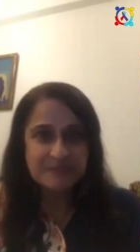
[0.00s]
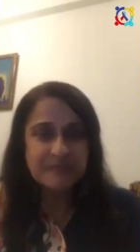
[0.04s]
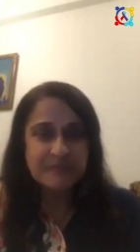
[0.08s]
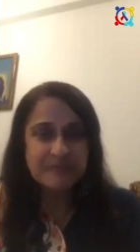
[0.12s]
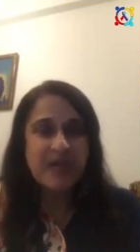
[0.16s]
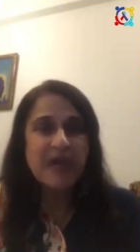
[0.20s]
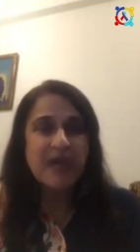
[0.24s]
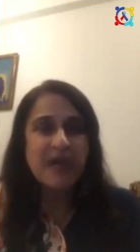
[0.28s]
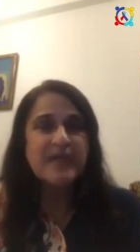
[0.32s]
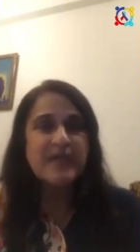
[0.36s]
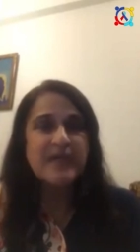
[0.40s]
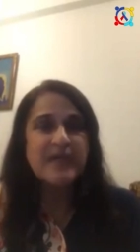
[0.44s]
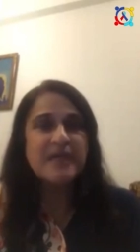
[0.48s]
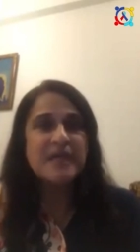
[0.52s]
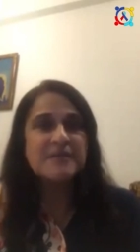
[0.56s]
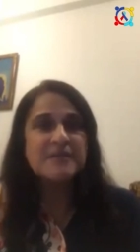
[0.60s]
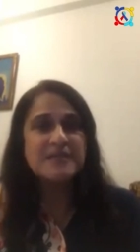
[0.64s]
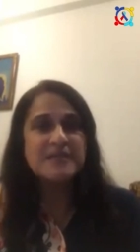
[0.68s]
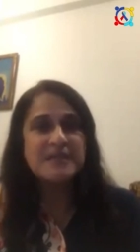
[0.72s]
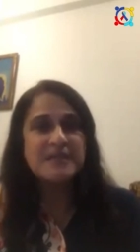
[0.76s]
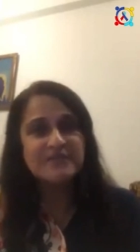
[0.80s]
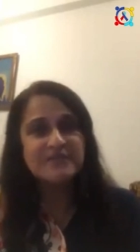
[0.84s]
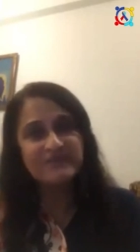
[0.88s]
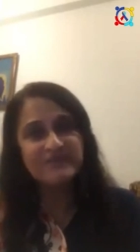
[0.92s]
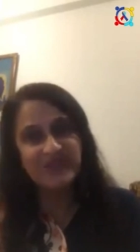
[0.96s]
I am an
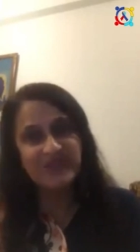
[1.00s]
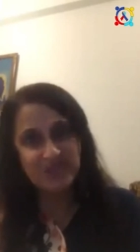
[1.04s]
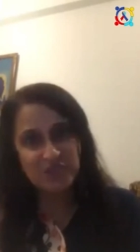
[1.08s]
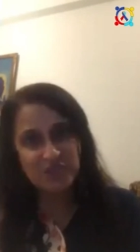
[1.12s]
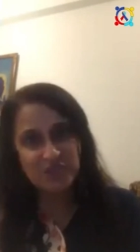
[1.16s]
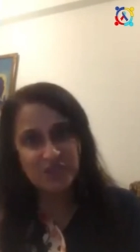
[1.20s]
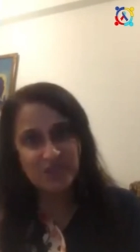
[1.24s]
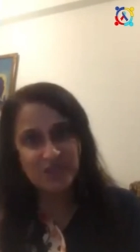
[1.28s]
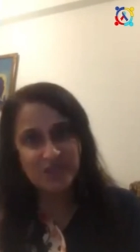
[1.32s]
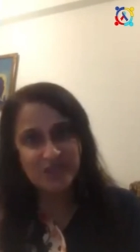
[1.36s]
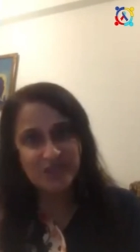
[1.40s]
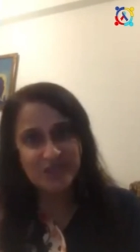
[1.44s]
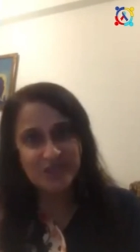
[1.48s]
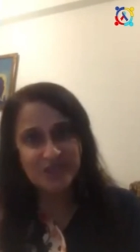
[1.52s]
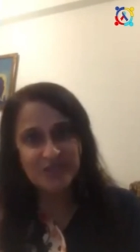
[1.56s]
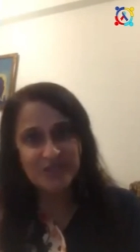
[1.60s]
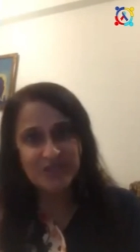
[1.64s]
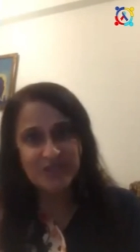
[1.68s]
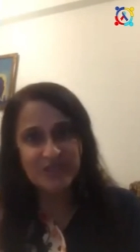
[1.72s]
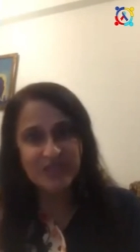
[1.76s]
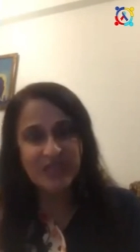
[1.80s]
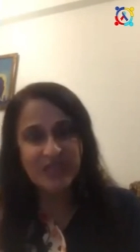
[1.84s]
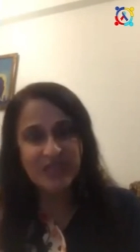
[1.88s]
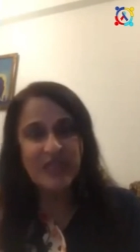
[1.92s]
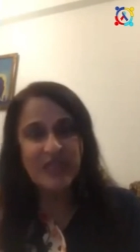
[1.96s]
evangelist
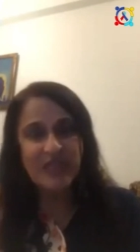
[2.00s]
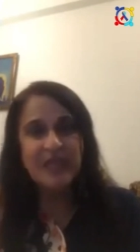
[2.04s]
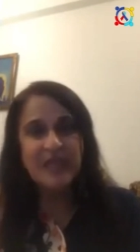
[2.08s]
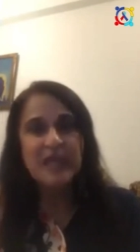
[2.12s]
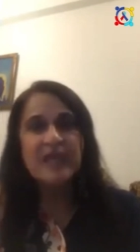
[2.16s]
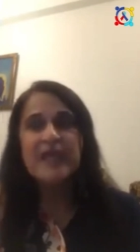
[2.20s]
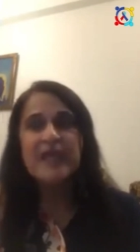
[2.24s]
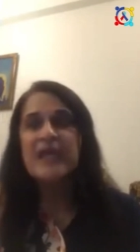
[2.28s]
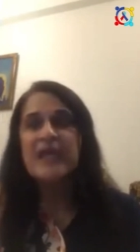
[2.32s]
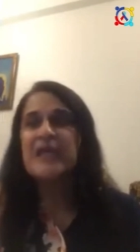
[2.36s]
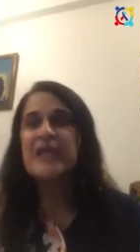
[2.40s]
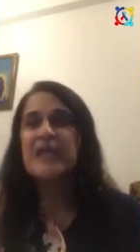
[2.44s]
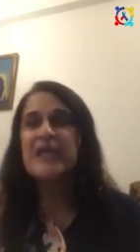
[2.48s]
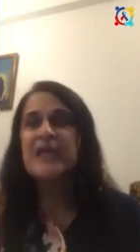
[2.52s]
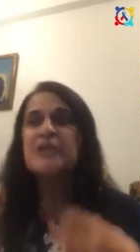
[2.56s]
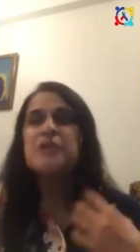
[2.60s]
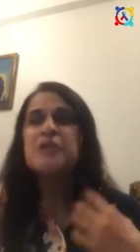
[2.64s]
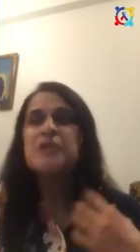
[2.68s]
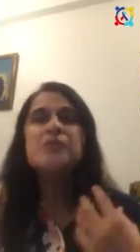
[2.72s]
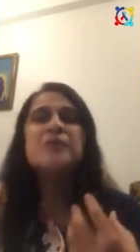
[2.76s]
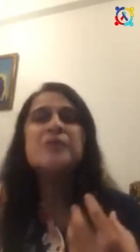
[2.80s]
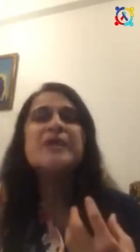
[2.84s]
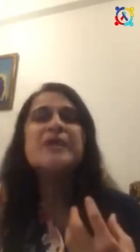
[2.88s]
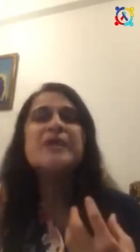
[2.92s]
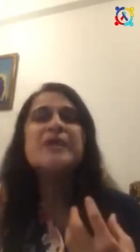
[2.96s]
in a
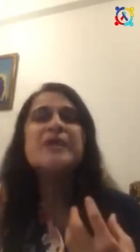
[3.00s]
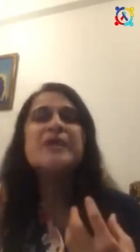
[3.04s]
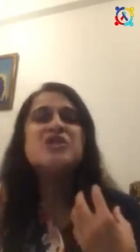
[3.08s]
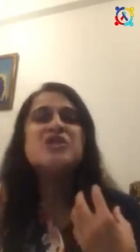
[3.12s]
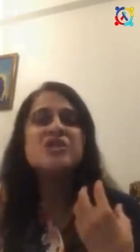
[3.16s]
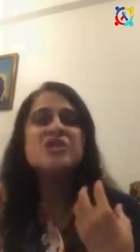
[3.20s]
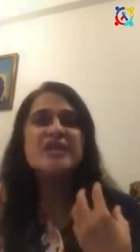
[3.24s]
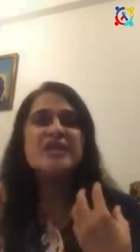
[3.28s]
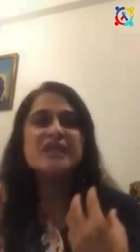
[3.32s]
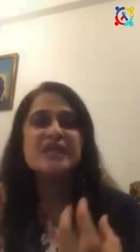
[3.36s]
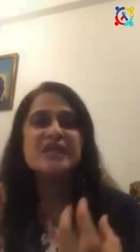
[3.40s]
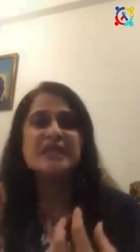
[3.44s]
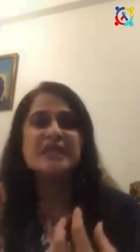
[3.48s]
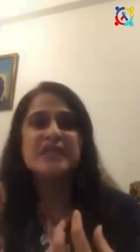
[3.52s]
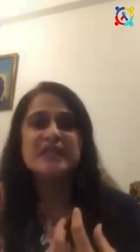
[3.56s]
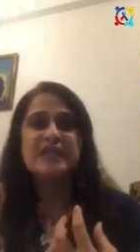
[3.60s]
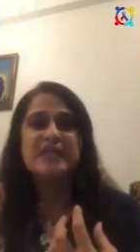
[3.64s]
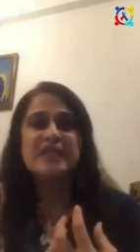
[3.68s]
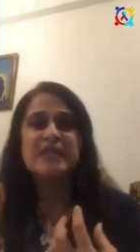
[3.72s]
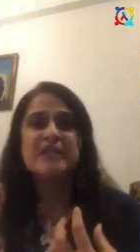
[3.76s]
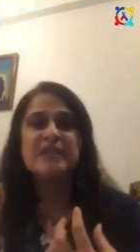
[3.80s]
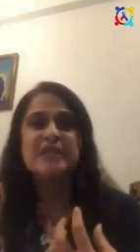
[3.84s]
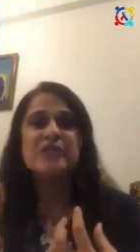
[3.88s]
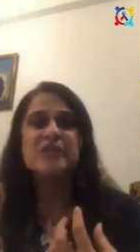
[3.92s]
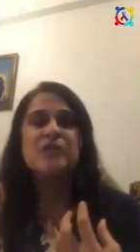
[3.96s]
new age
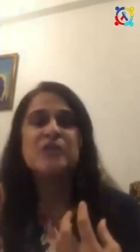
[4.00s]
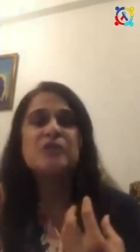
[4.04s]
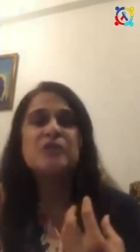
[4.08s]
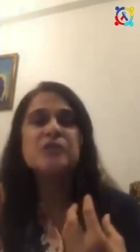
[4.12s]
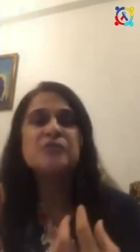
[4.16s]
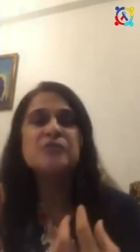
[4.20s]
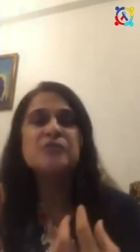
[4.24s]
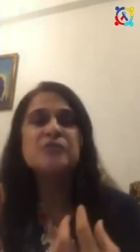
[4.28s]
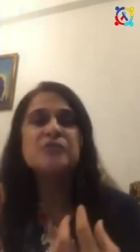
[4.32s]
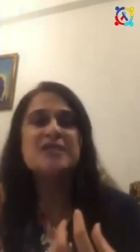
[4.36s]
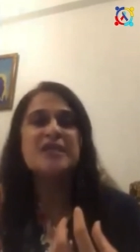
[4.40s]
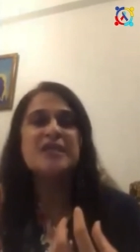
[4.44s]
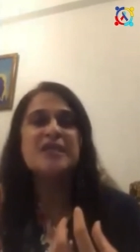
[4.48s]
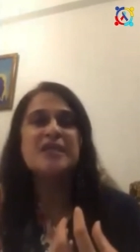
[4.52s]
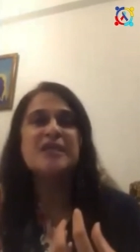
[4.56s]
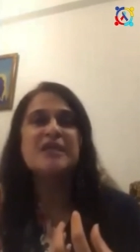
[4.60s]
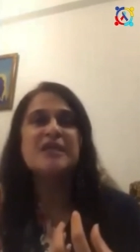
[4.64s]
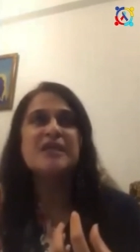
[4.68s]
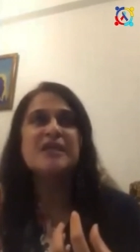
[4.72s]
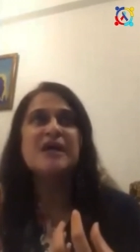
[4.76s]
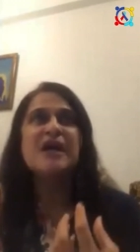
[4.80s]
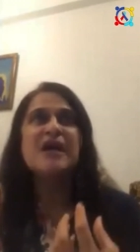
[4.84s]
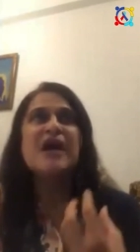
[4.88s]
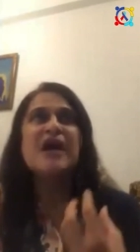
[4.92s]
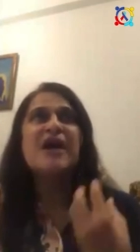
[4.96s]
technique using
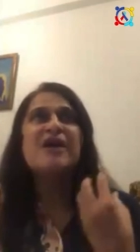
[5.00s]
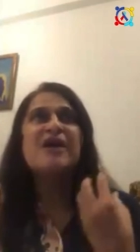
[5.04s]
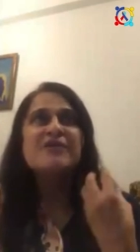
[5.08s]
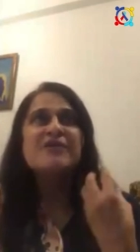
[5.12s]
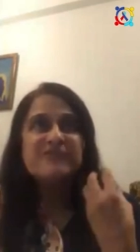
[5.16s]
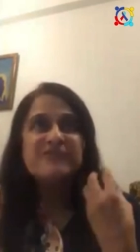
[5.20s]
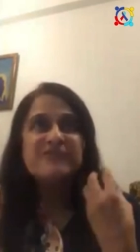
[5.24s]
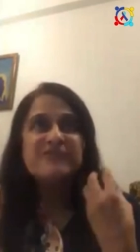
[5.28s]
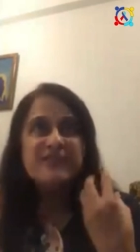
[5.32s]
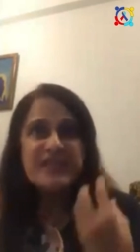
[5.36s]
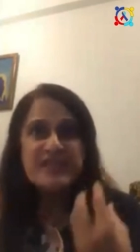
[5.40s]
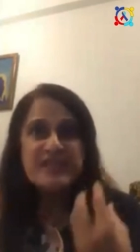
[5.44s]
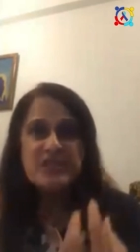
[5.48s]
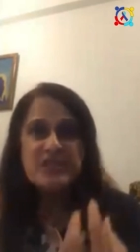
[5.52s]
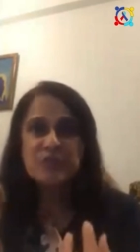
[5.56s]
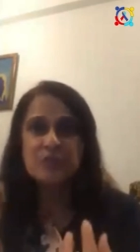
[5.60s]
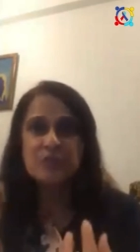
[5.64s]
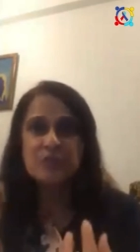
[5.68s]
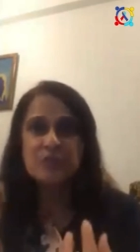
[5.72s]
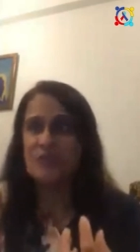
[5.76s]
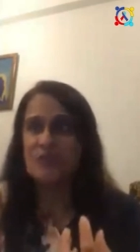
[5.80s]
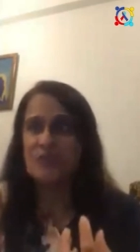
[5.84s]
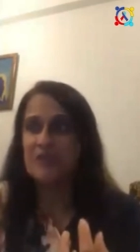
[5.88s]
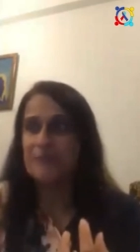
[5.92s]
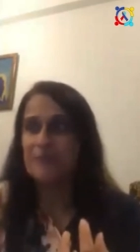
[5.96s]
face yoga.